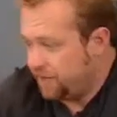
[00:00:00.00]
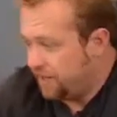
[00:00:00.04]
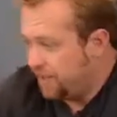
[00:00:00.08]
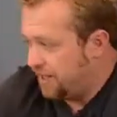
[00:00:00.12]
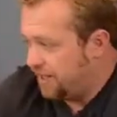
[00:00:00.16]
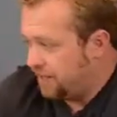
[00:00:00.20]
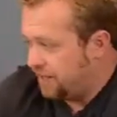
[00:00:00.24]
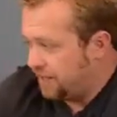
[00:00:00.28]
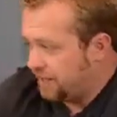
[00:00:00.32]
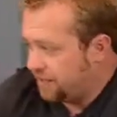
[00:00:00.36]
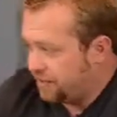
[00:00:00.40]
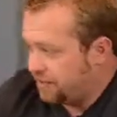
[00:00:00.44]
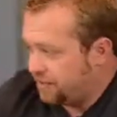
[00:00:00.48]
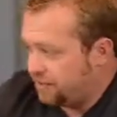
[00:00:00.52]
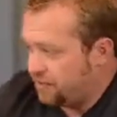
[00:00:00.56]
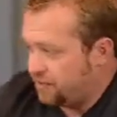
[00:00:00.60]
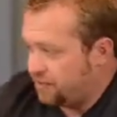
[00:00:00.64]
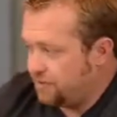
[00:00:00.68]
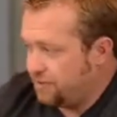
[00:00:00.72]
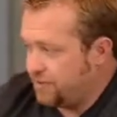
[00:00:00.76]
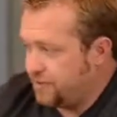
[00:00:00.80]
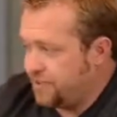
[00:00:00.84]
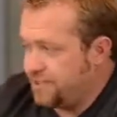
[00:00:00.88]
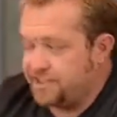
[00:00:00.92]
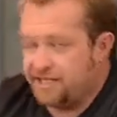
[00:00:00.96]
and
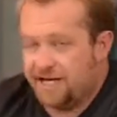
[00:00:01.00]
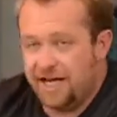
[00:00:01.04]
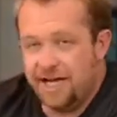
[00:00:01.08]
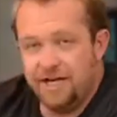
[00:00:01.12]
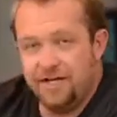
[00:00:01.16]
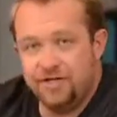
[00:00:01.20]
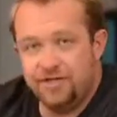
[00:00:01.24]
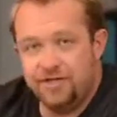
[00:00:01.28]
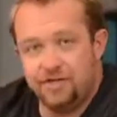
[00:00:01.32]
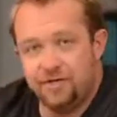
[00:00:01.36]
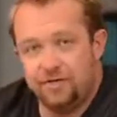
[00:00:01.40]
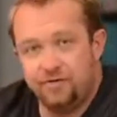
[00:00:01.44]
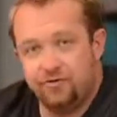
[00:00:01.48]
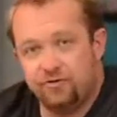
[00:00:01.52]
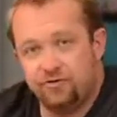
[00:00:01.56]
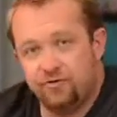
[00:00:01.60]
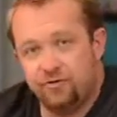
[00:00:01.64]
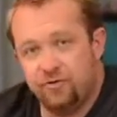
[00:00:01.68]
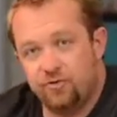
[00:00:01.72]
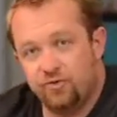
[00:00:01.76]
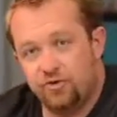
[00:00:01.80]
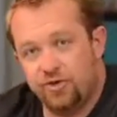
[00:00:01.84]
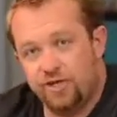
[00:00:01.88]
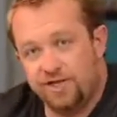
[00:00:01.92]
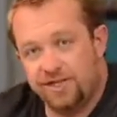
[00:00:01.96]
literally takes you
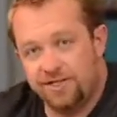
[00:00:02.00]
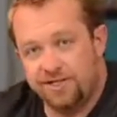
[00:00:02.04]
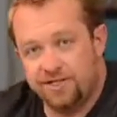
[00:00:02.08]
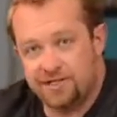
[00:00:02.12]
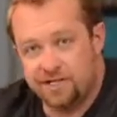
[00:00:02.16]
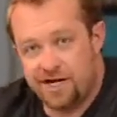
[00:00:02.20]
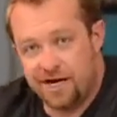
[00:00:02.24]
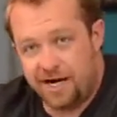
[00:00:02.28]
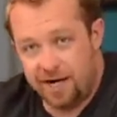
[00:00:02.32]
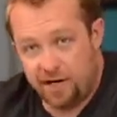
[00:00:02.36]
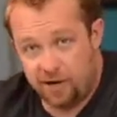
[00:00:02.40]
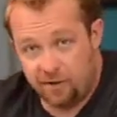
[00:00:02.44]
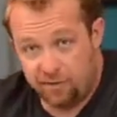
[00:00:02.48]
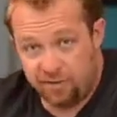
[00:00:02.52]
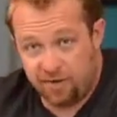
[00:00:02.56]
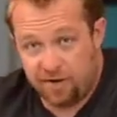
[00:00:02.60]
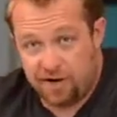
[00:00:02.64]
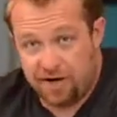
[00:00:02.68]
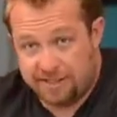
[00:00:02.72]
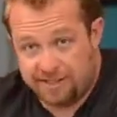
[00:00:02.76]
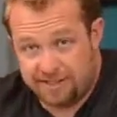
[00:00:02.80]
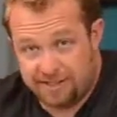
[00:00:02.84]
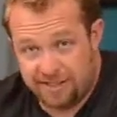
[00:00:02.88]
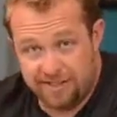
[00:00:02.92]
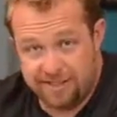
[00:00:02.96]
through the entire
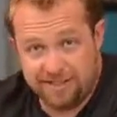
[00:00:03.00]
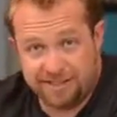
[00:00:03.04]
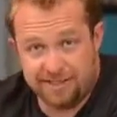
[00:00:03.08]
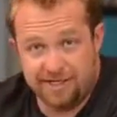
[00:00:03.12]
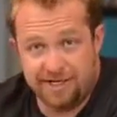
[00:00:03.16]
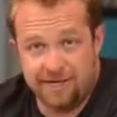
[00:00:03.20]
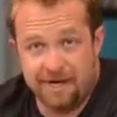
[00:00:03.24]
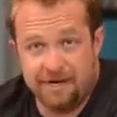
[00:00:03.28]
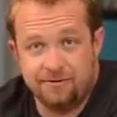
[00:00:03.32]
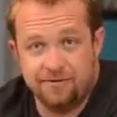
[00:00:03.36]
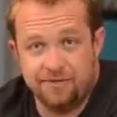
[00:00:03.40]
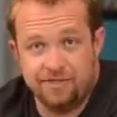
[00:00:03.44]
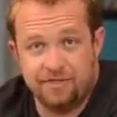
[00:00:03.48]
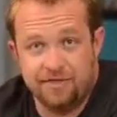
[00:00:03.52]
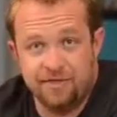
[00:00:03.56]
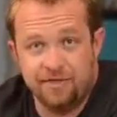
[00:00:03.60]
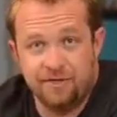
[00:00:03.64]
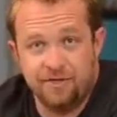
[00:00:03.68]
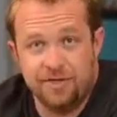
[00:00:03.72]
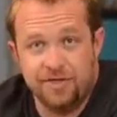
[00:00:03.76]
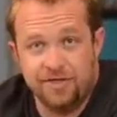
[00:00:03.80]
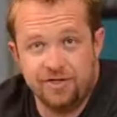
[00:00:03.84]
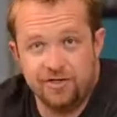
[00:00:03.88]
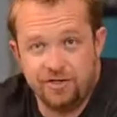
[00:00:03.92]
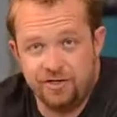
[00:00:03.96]
process that I was
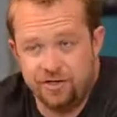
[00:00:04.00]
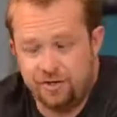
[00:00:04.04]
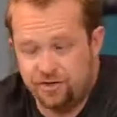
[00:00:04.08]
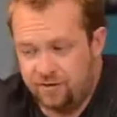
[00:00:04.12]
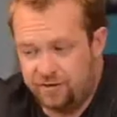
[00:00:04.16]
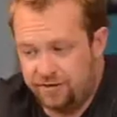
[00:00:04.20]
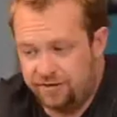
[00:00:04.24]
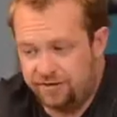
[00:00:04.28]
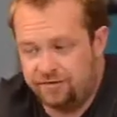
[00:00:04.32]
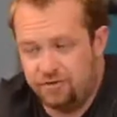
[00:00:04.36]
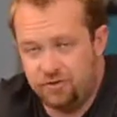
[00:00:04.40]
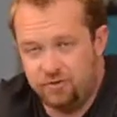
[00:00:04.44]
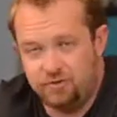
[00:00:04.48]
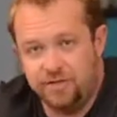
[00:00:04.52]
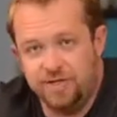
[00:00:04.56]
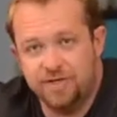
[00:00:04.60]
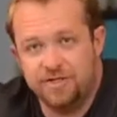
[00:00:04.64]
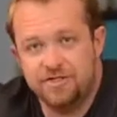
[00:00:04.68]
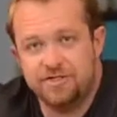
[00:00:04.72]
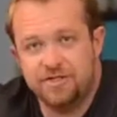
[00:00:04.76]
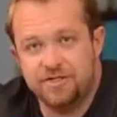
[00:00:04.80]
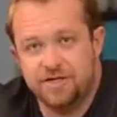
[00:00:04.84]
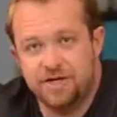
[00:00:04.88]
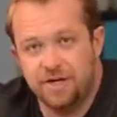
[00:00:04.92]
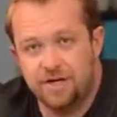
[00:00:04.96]
alluding to a few
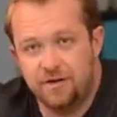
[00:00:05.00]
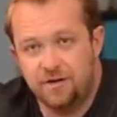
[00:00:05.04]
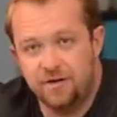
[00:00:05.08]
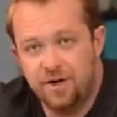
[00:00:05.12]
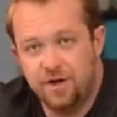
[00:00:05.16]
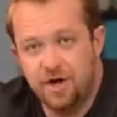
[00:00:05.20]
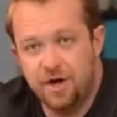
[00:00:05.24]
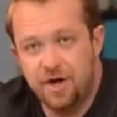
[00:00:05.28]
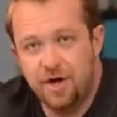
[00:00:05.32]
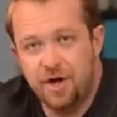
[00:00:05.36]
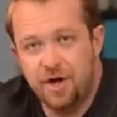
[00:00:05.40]
minutes ago.